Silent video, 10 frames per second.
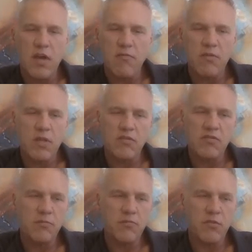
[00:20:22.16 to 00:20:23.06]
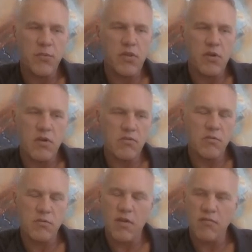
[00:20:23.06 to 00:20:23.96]
definitely some
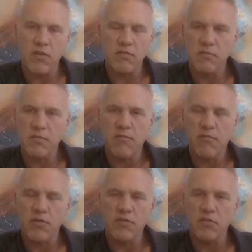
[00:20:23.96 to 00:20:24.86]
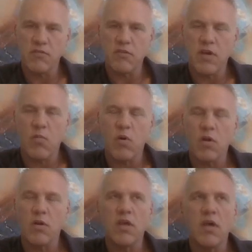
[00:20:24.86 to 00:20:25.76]
similarities or definitely some differences. There's not
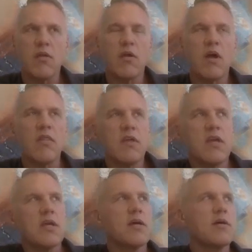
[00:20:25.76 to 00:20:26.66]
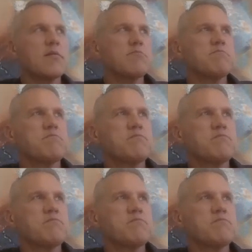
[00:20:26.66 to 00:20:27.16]
one or the other. I think um,